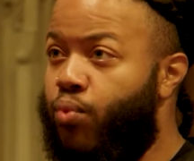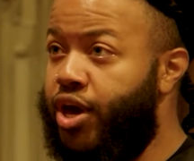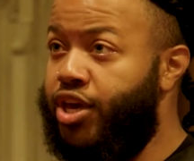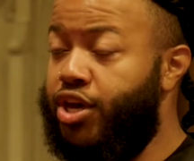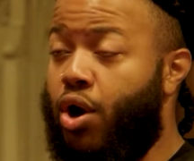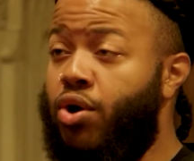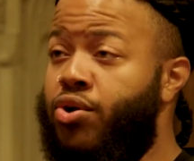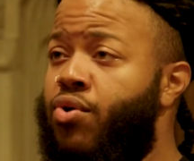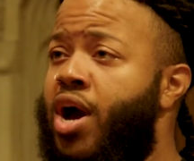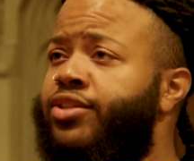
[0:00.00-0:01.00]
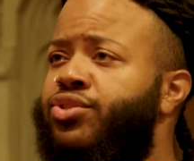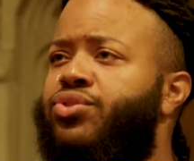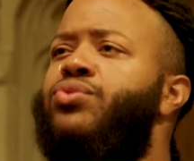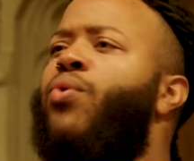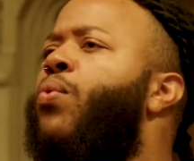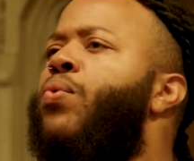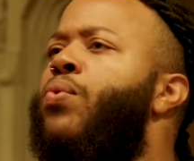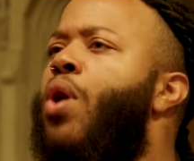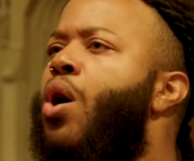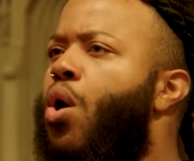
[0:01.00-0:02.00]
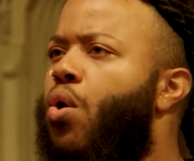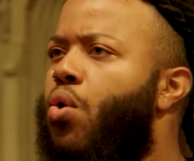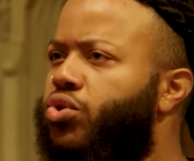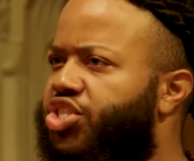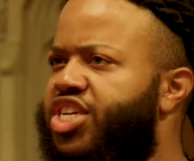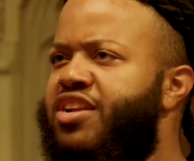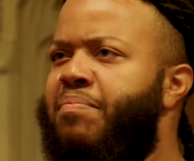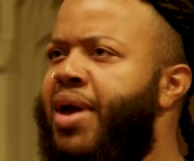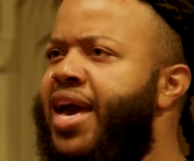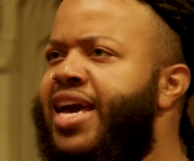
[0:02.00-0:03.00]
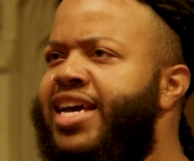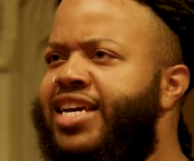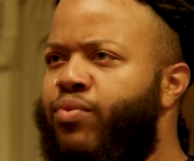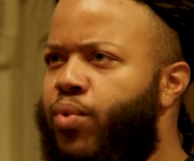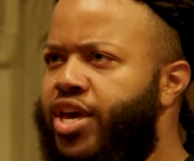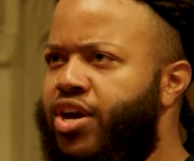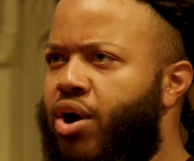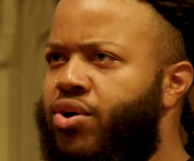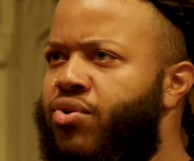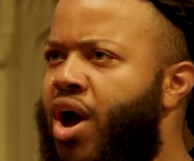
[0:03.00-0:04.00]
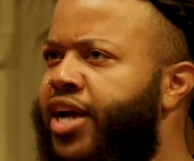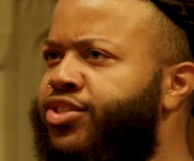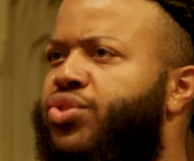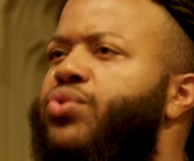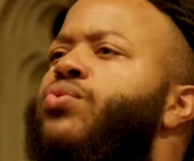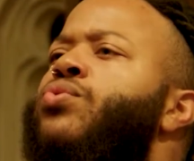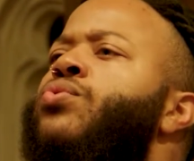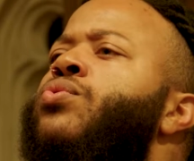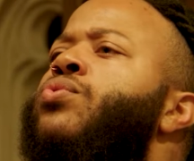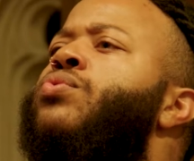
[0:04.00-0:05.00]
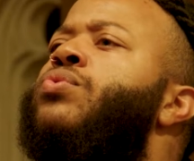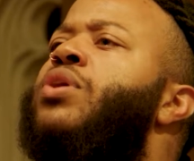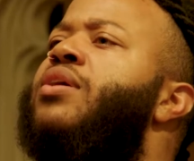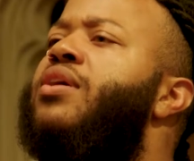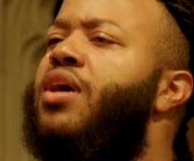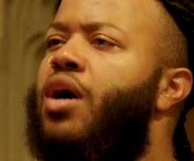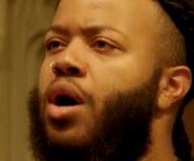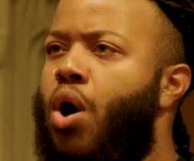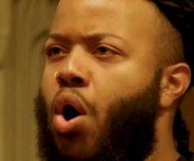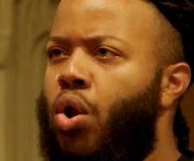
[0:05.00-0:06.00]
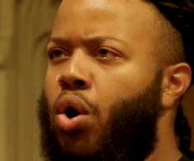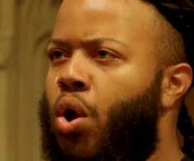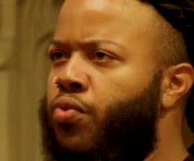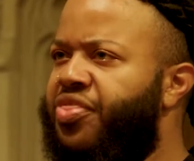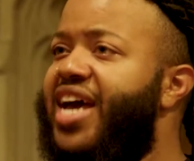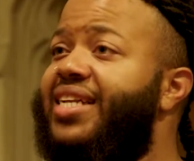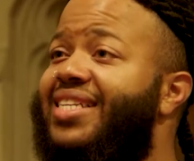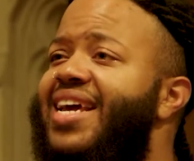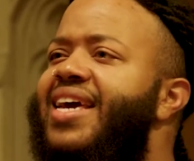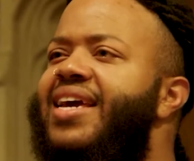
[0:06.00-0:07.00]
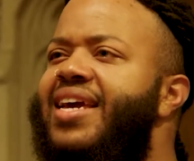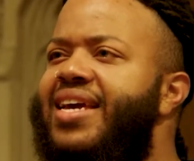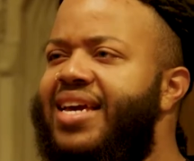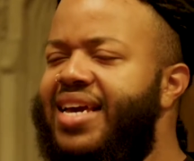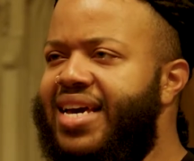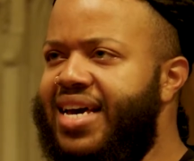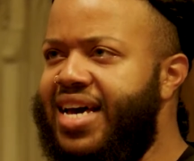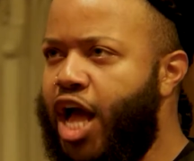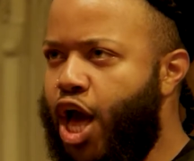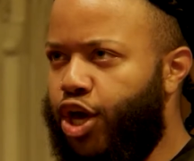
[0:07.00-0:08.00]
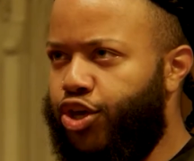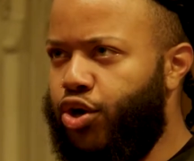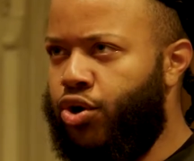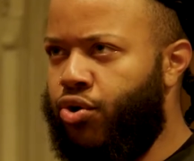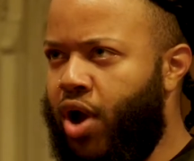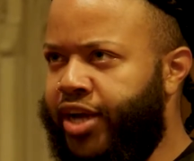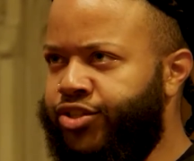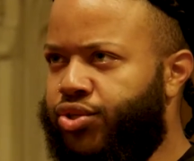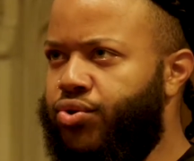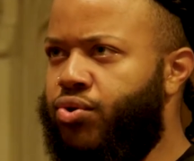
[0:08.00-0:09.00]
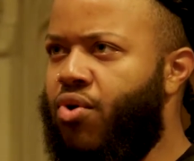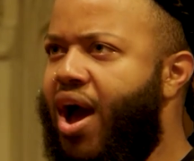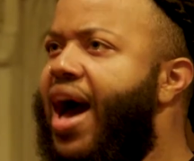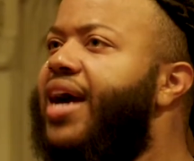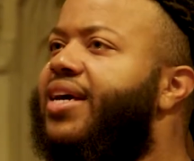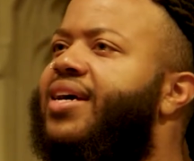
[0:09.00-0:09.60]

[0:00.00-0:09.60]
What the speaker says: where you gonna run to? Oh, Cinnamon, where you gonna run to? All on that day, you're gonna run to the rock